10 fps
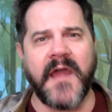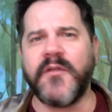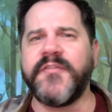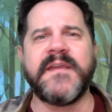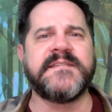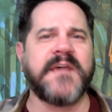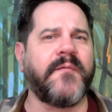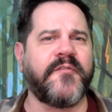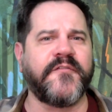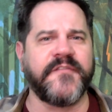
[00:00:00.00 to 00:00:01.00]
I don't think it's
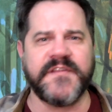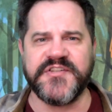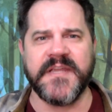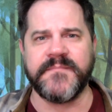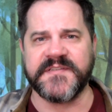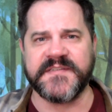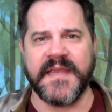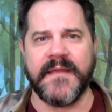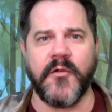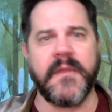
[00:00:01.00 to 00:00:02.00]
helpful for the GM to
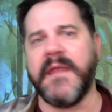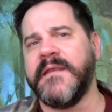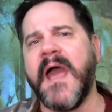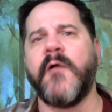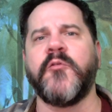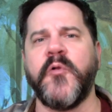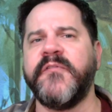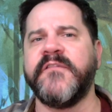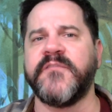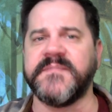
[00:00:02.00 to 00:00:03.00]
say, okay, now we're
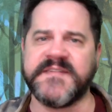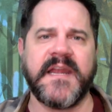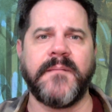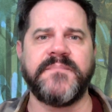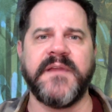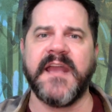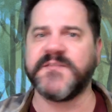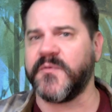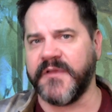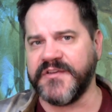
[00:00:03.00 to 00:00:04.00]
moving from setup to
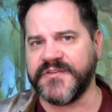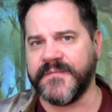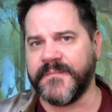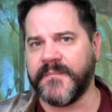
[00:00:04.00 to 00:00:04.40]
exploration.